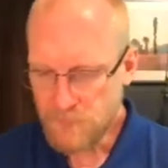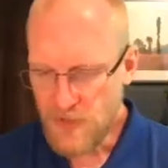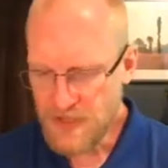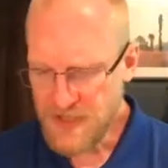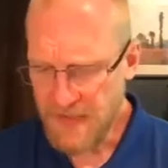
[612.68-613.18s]

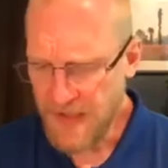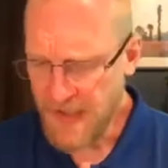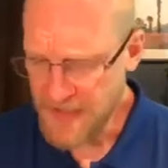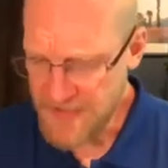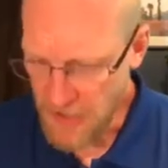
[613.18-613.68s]

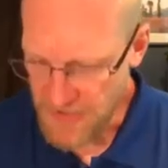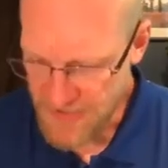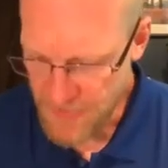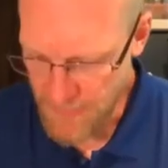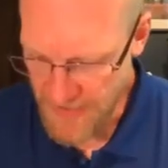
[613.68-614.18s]
Javan is
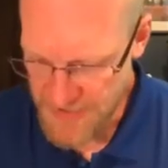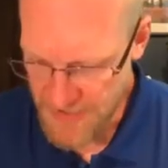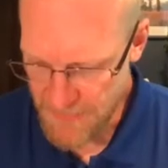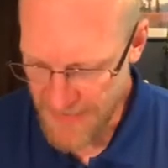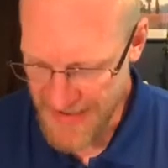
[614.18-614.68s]
also
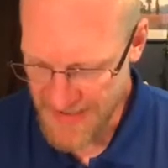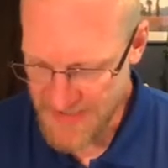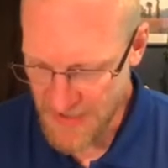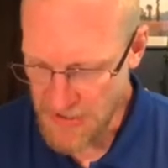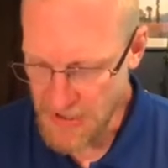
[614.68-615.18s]
mentioned by
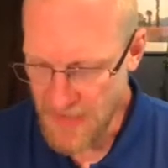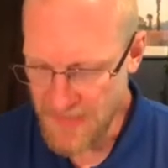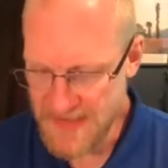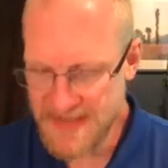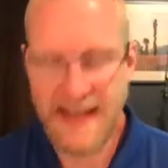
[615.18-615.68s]
Sargon
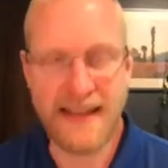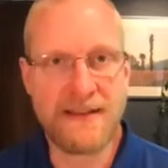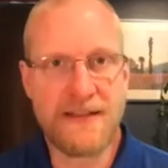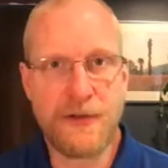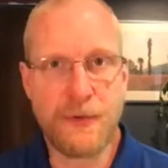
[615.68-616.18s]
II,
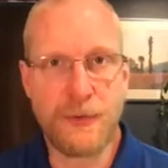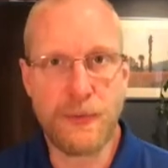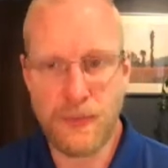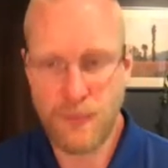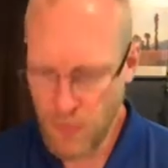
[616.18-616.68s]

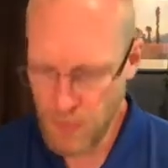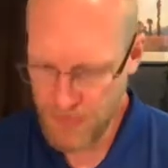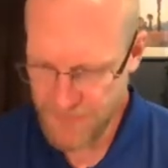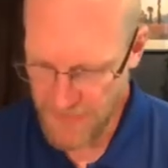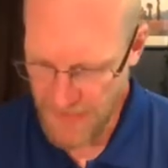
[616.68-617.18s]
who
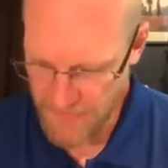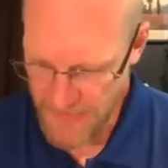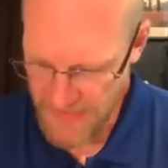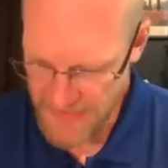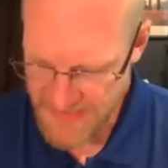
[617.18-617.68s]
ruled from
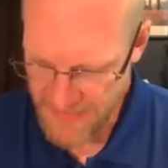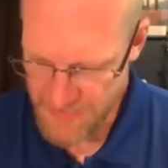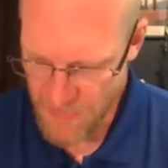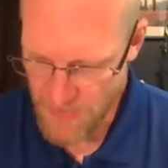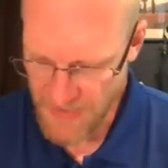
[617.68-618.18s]

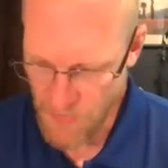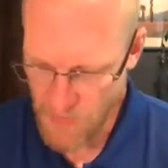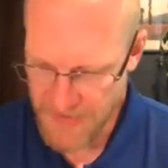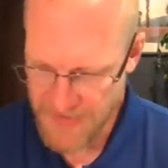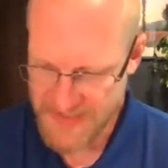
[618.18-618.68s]

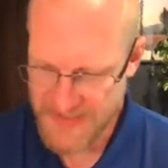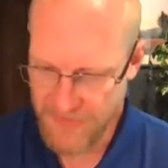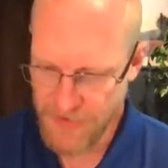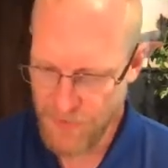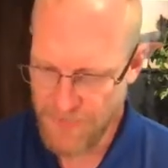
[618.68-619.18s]
721 to
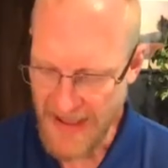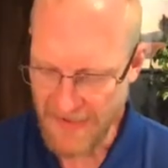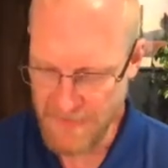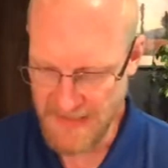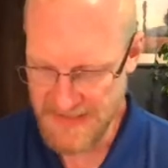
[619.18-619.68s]

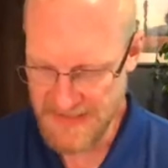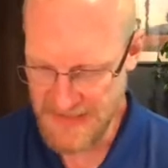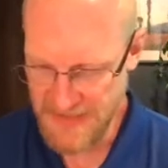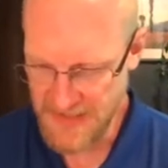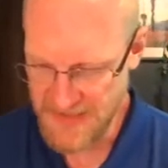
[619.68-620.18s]
705
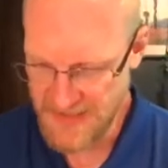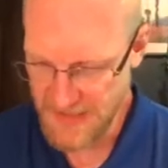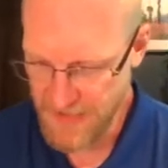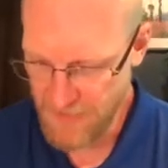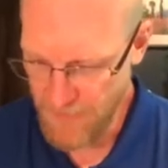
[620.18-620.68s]
BC in the
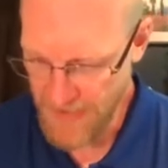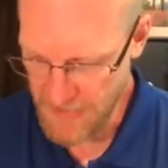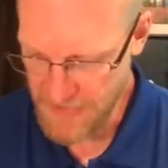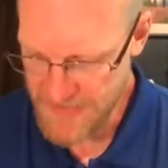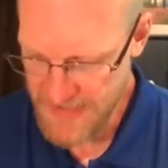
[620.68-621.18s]
Assyrian
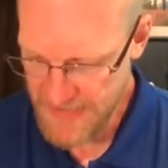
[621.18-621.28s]
records